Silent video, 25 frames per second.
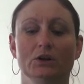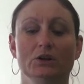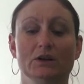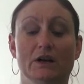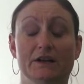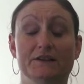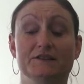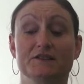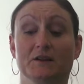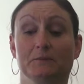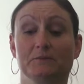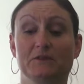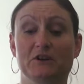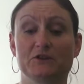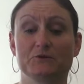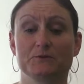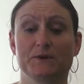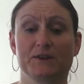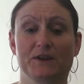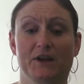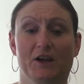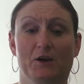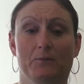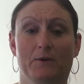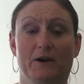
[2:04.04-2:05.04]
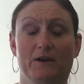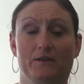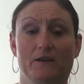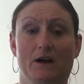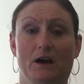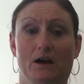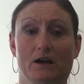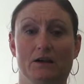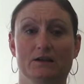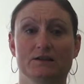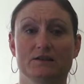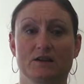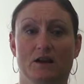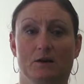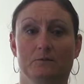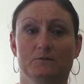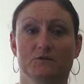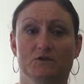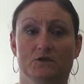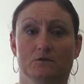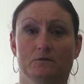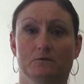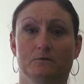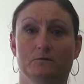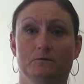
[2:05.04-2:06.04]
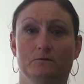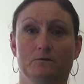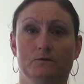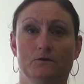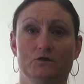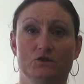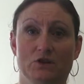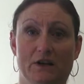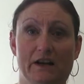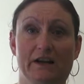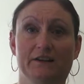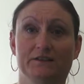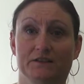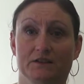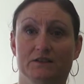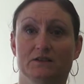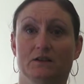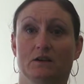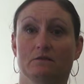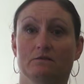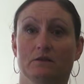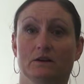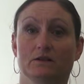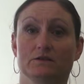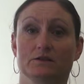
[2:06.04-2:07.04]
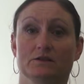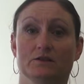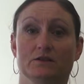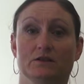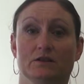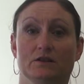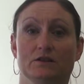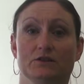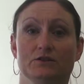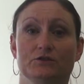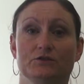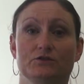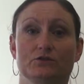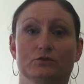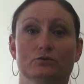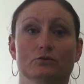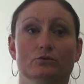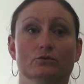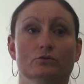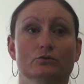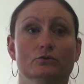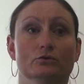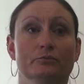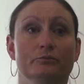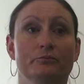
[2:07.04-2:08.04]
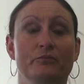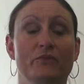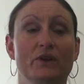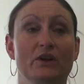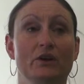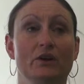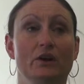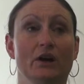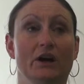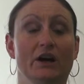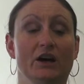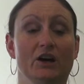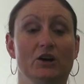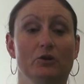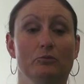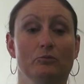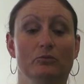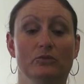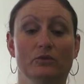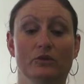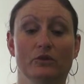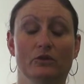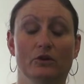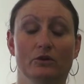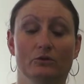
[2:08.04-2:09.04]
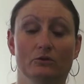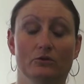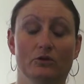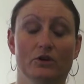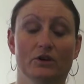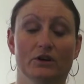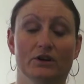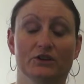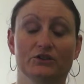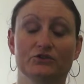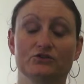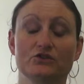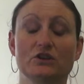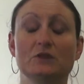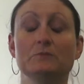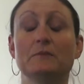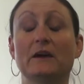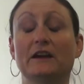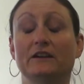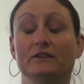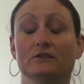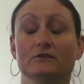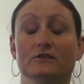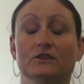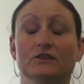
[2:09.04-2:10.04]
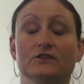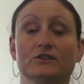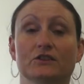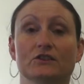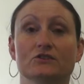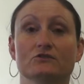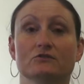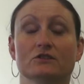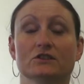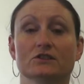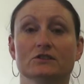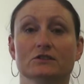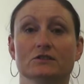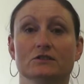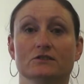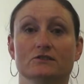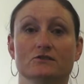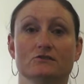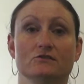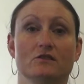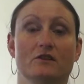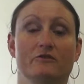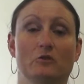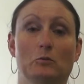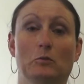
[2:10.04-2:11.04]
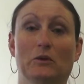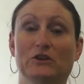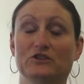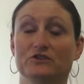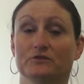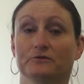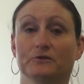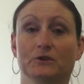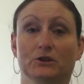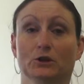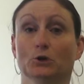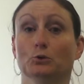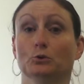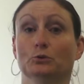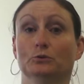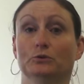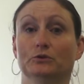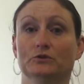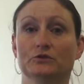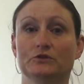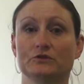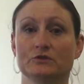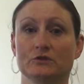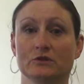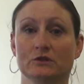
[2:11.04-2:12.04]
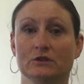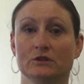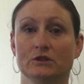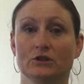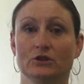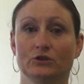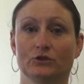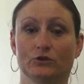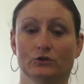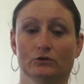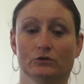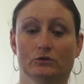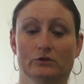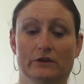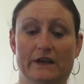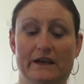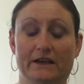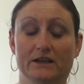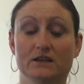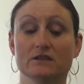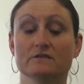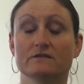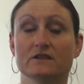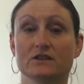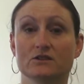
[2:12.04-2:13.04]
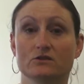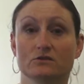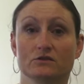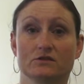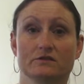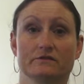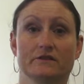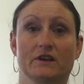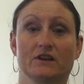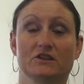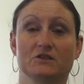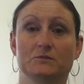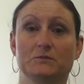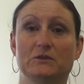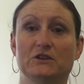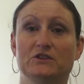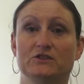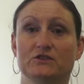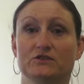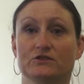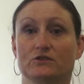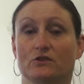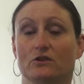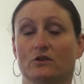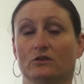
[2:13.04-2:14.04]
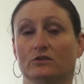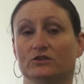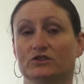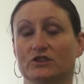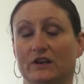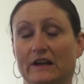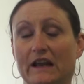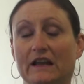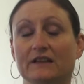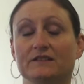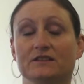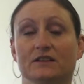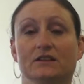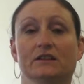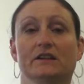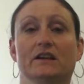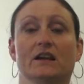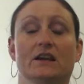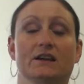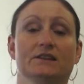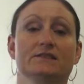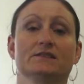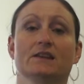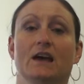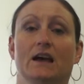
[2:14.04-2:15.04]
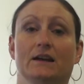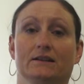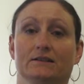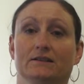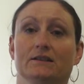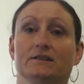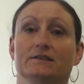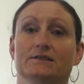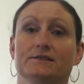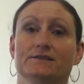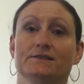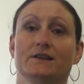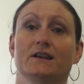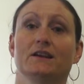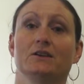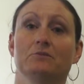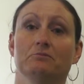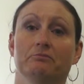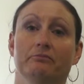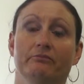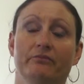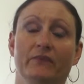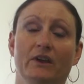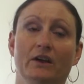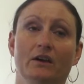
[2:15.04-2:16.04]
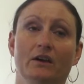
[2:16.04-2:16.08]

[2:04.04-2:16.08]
And sometimes we think about that in terms of genetic diversity. So the extreme end of the situation is you have a bunch of clones. So individuals of that species are all genetically exactly the same,